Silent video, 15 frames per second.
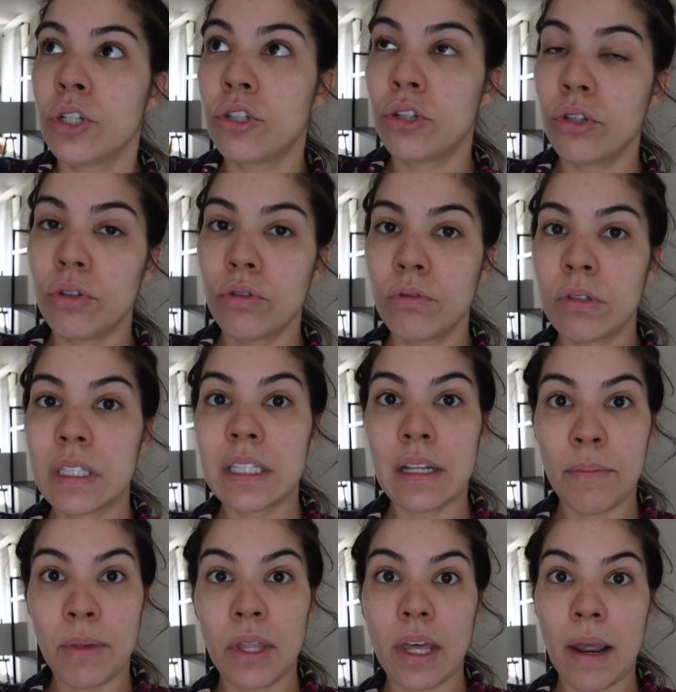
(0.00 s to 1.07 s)
to
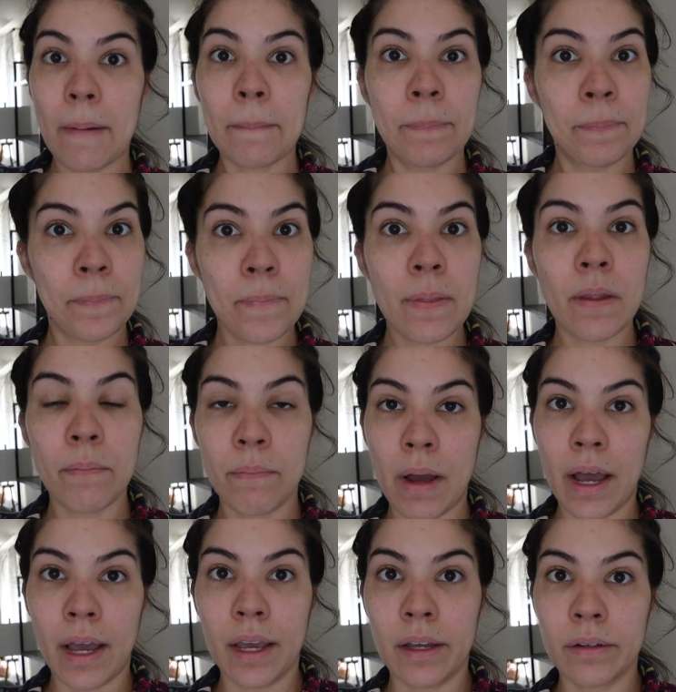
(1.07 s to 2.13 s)
stimulate
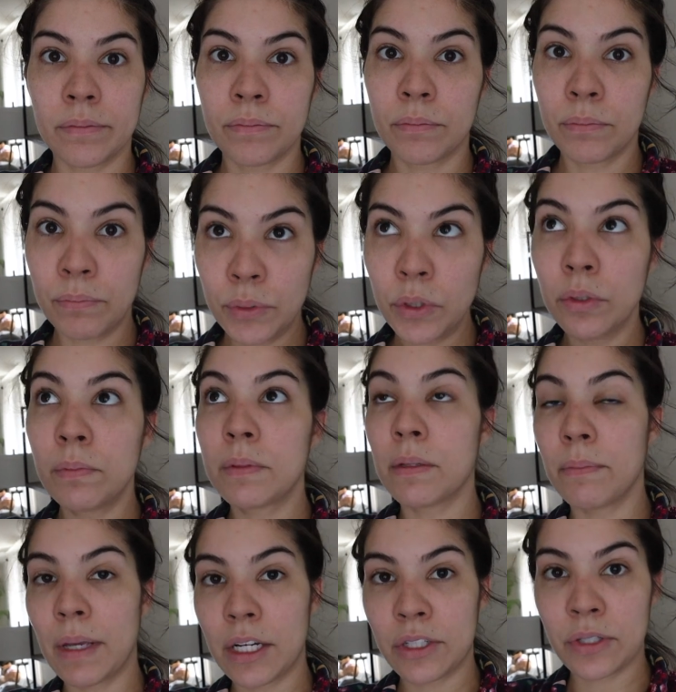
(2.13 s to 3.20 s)
my boob
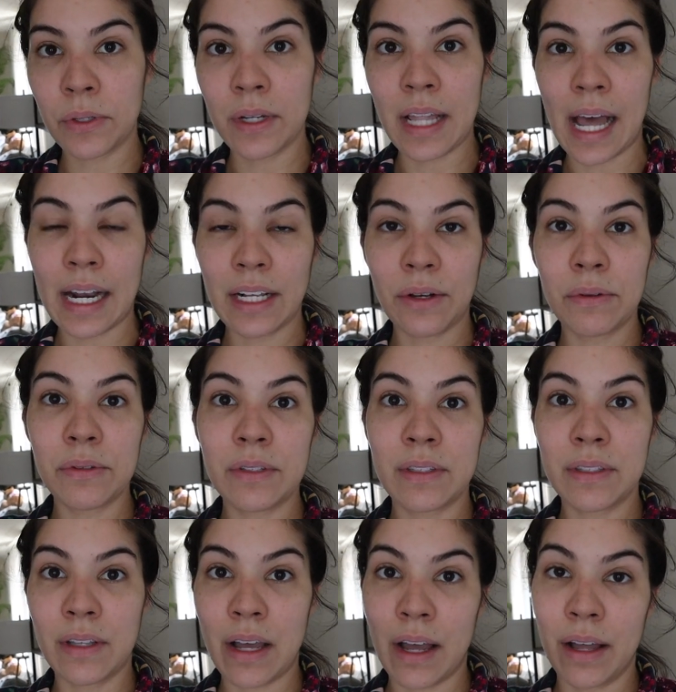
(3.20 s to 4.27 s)
to make sure that it goes
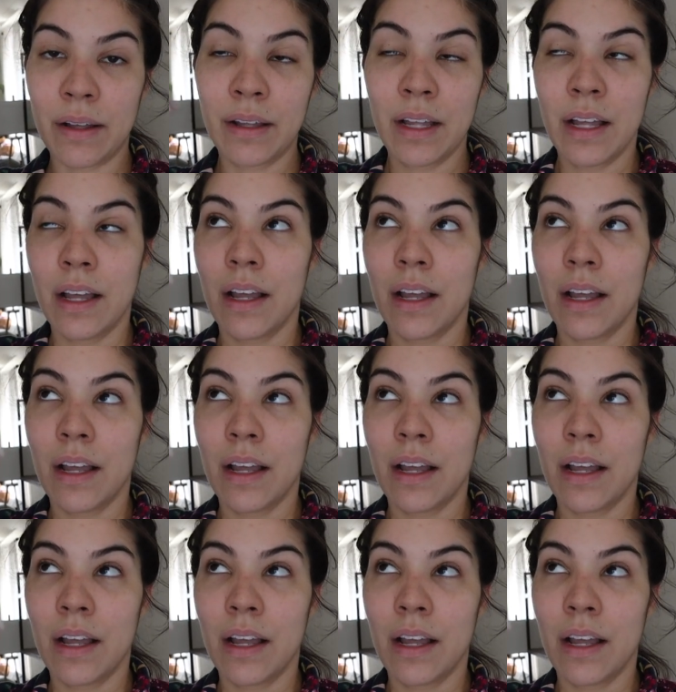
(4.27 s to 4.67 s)
the